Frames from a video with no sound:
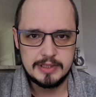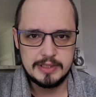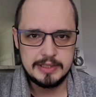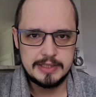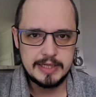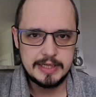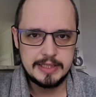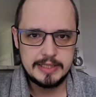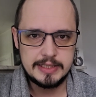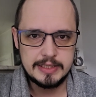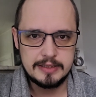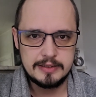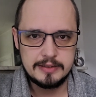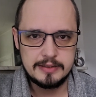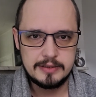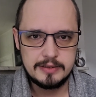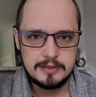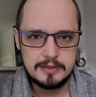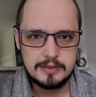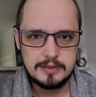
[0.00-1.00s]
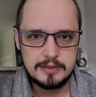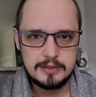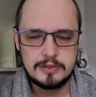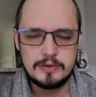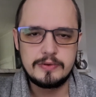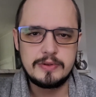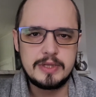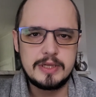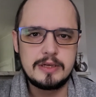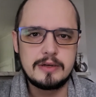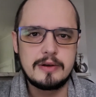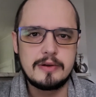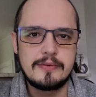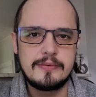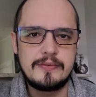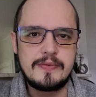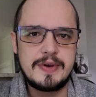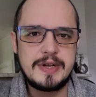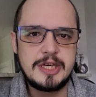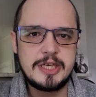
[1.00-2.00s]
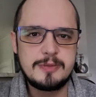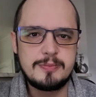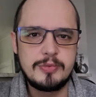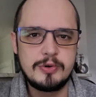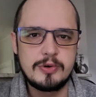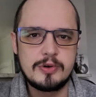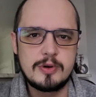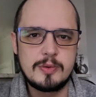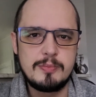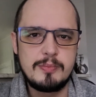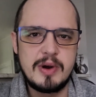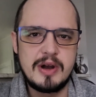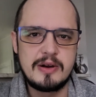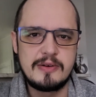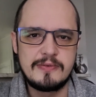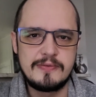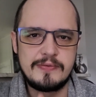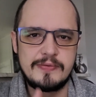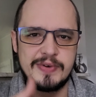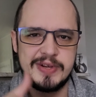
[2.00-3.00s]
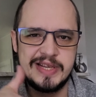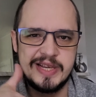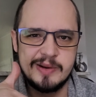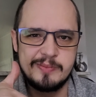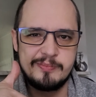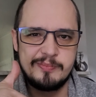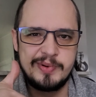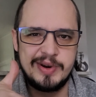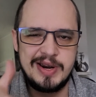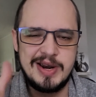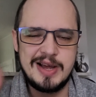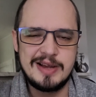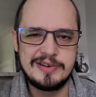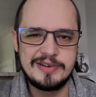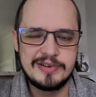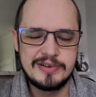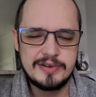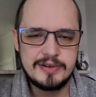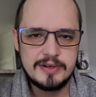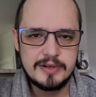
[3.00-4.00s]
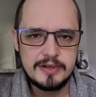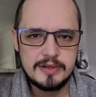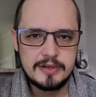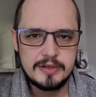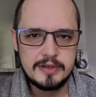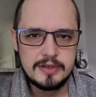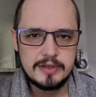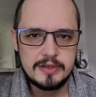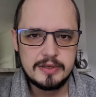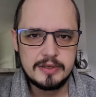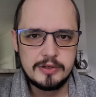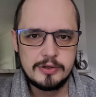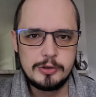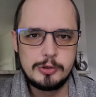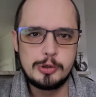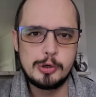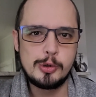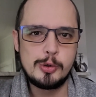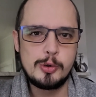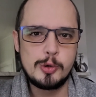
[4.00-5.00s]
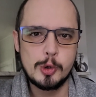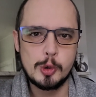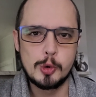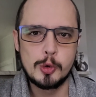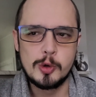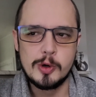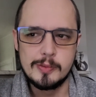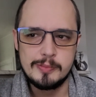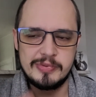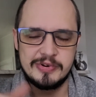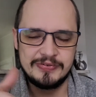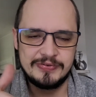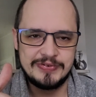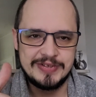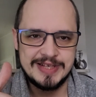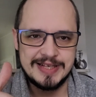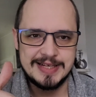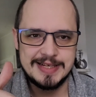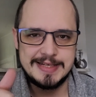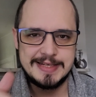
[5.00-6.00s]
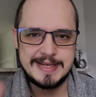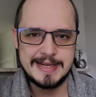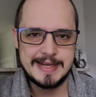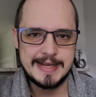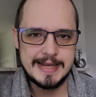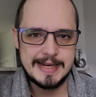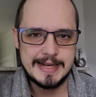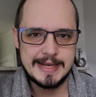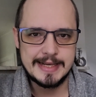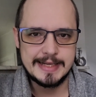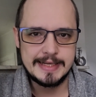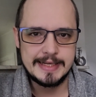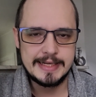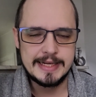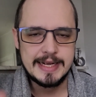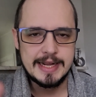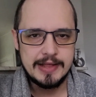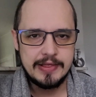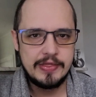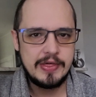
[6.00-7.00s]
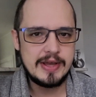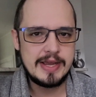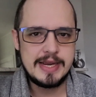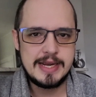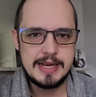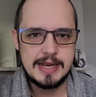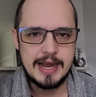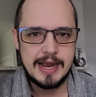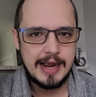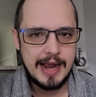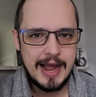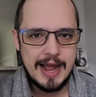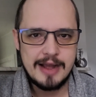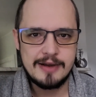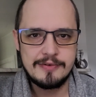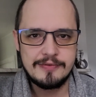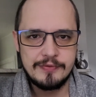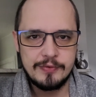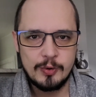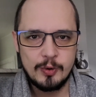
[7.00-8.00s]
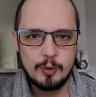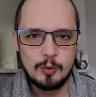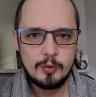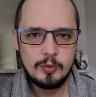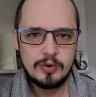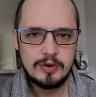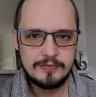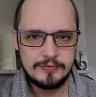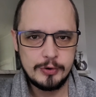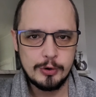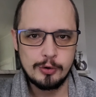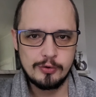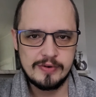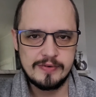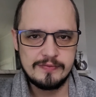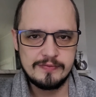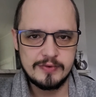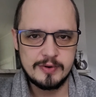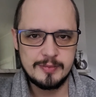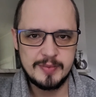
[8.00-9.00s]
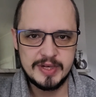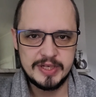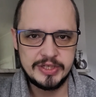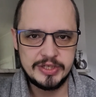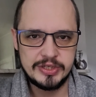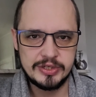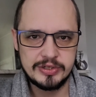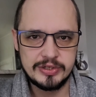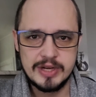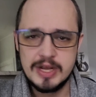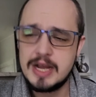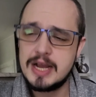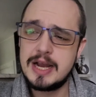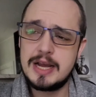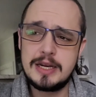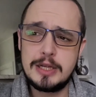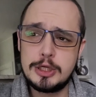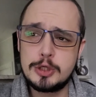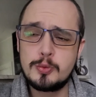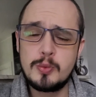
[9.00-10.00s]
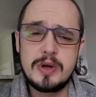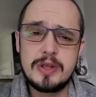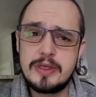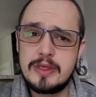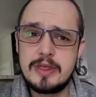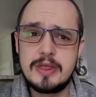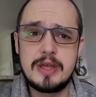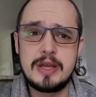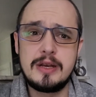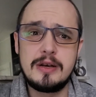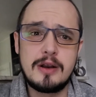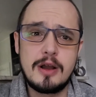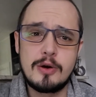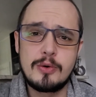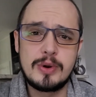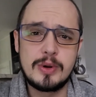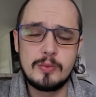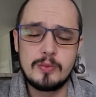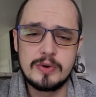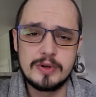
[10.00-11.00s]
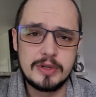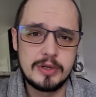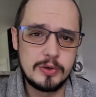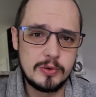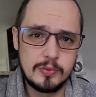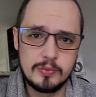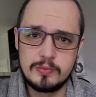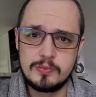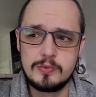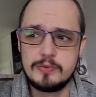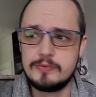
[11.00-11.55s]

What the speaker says: data. So think like Facebook, but for your blood. Google, but for your DNA. They have all of your information. And it's one thing knowing what you